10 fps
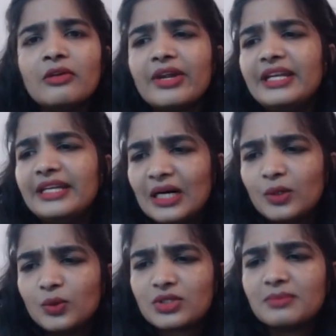right?
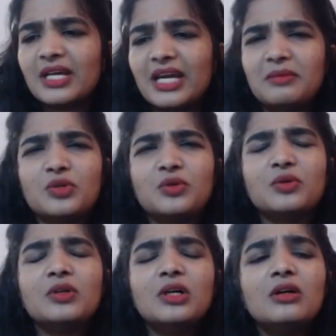Doubts sometimes, you
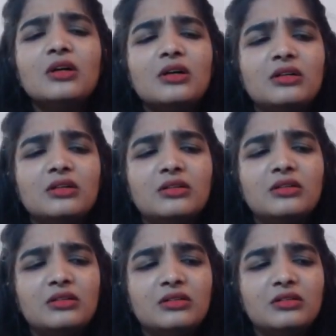know,
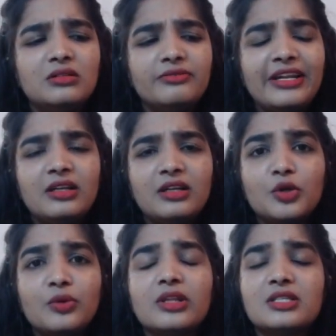uh, when
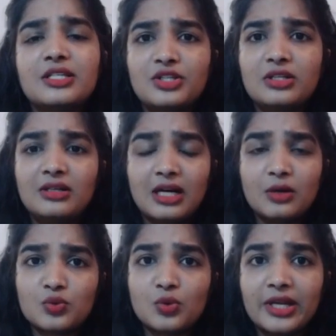during the session the
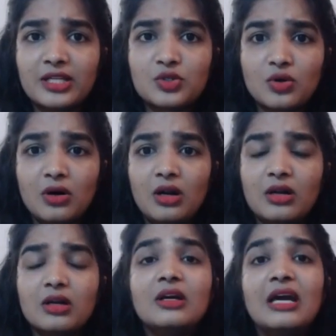doubts won't get
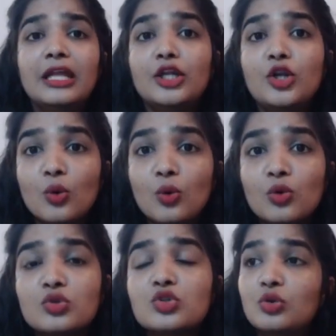solved, and the
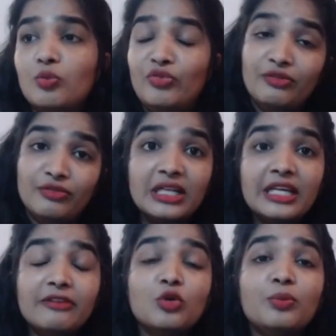notes we will
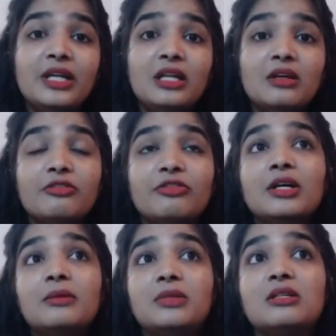give you P D
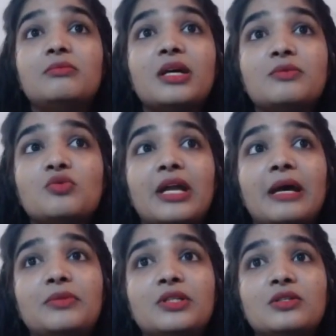F, but sometimes what
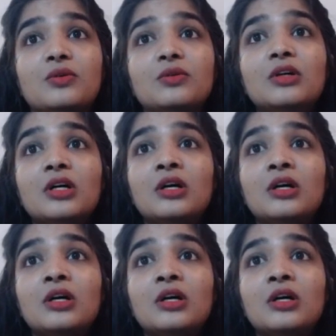happens, you know,